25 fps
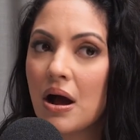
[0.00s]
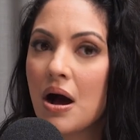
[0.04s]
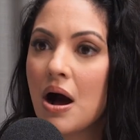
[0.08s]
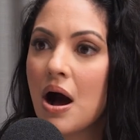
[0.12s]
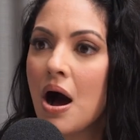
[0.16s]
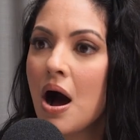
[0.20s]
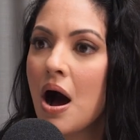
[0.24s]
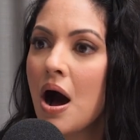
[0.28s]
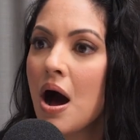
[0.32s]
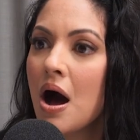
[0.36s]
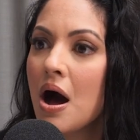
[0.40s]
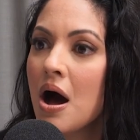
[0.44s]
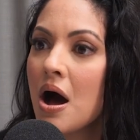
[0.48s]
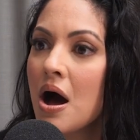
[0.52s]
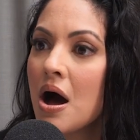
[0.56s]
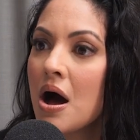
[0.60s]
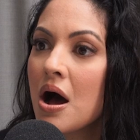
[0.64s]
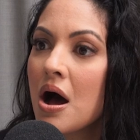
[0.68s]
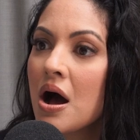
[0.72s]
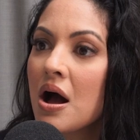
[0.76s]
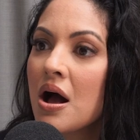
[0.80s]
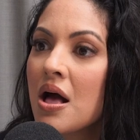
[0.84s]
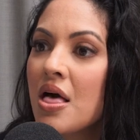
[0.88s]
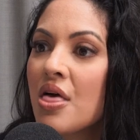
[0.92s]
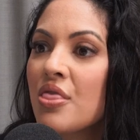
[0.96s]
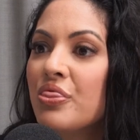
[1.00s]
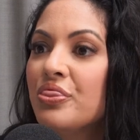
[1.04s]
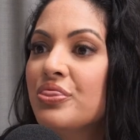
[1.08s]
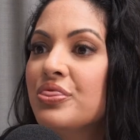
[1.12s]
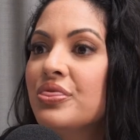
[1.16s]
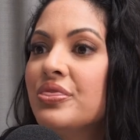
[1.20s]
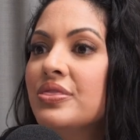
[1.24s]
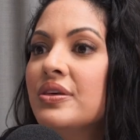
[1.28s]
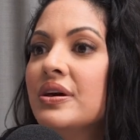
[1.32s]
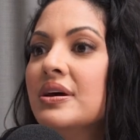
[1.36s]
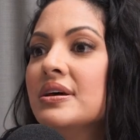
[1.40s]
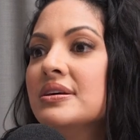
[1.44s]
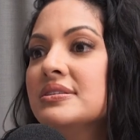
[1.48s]
oh,
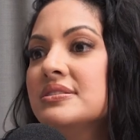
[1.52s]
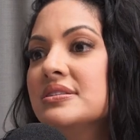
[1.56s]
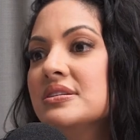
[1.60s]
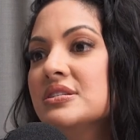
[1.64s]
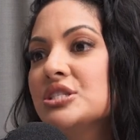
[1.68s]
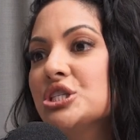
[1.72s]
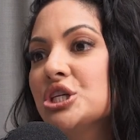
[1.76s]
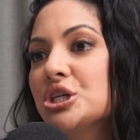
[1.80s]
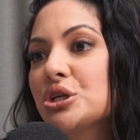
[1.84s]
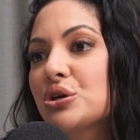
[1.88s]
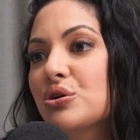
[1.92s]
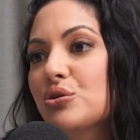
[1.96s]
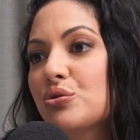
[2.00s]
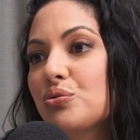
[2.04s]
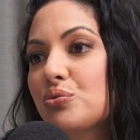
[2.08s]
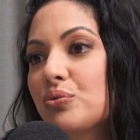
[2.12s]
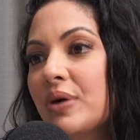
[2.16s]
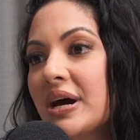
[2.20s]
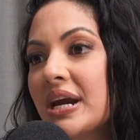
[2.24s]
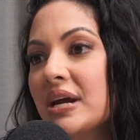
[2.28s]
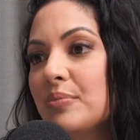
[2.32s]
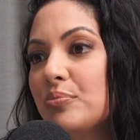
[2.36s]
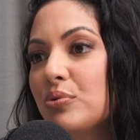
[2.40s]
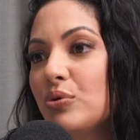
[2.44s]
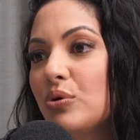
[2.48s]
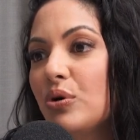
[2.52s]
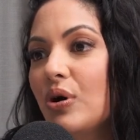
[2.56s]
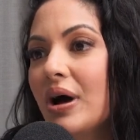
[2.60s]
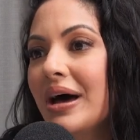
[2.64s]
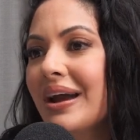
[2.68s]
this is incredible.